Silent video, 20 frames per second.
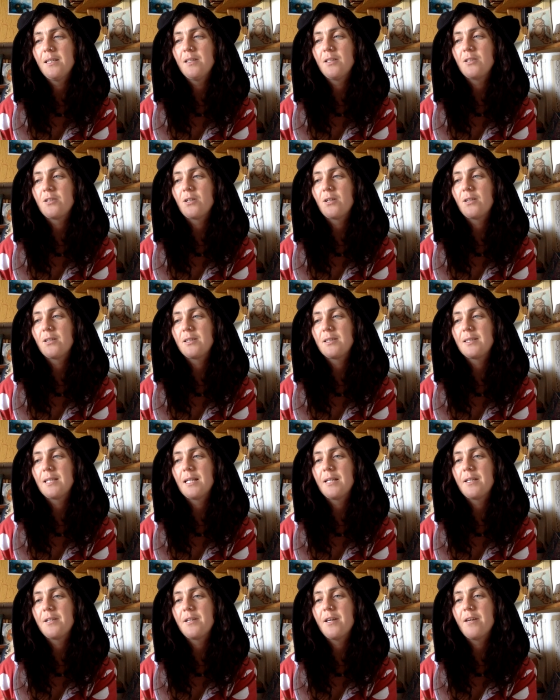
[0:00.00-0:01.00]
The doll
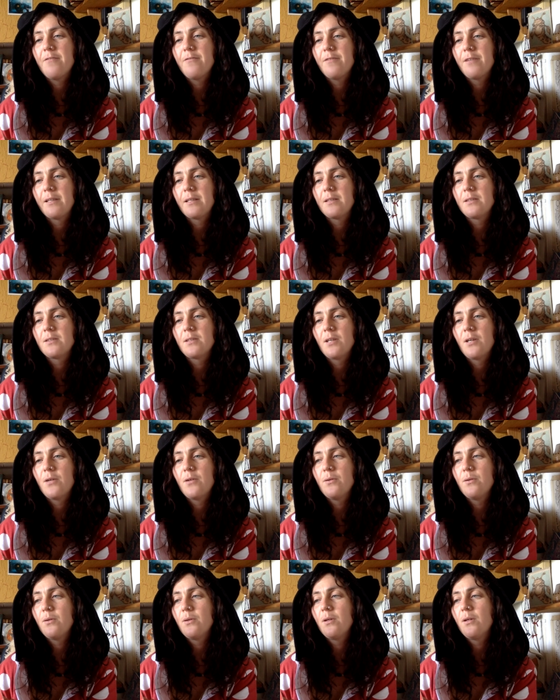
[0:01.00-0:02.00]
said nothing,
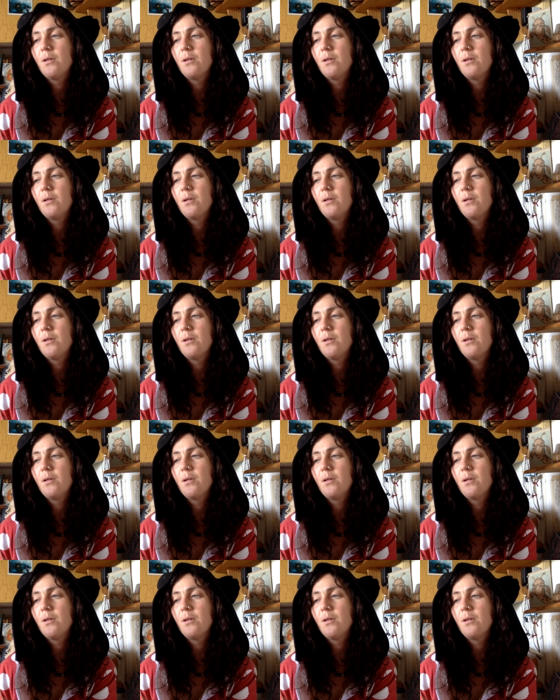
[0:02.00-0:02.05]
so,